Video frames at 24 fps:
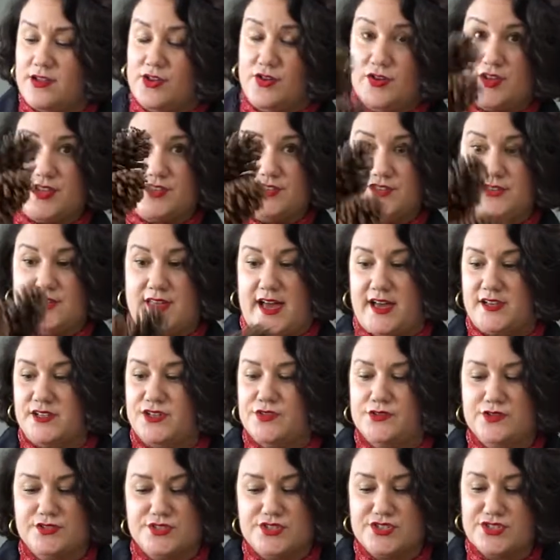You can do that
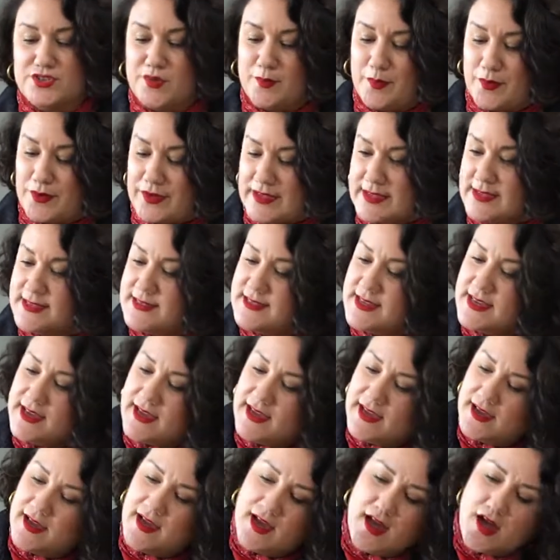too, it's super
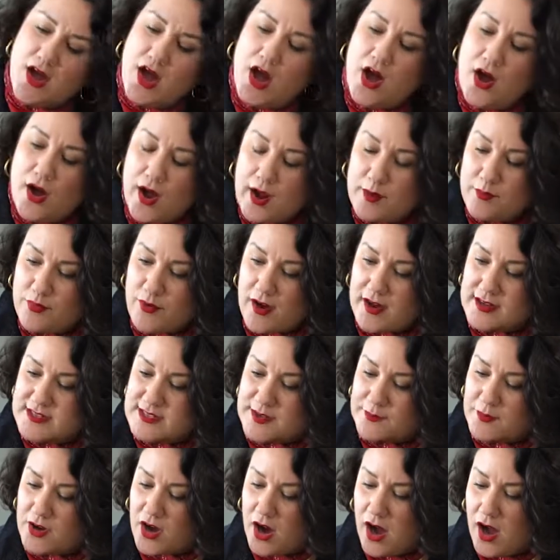easy. I
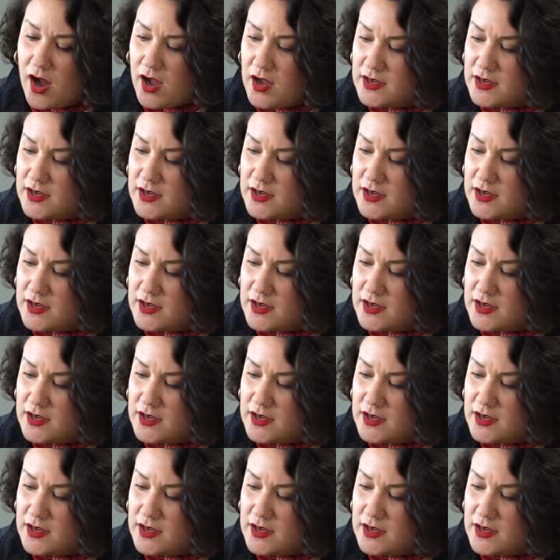brought some